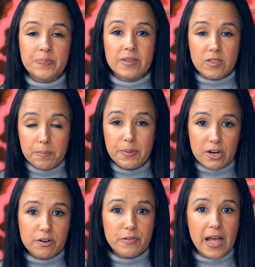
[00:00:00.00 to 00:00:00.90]
the
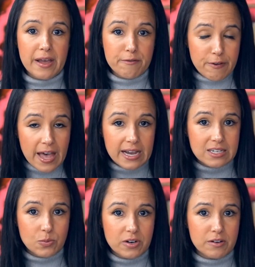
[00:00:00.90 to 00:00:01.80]
butterfly effect
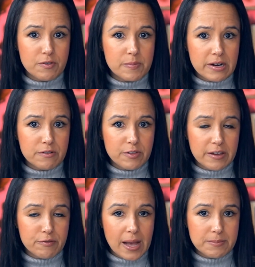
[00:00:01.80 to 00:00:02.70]
where if a butterfly
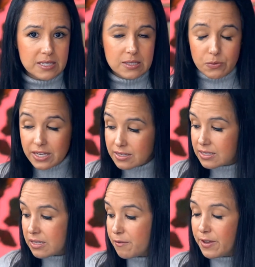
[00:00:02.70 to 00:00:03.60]
flaps its wings
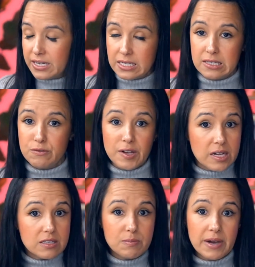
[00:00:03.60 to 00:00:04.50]
the effect is
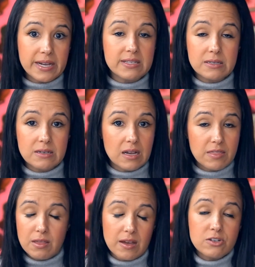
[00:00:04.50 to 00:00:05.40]
felt miles and
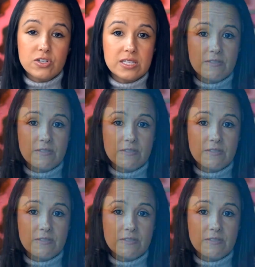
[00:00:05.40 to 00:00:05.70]
hundreds of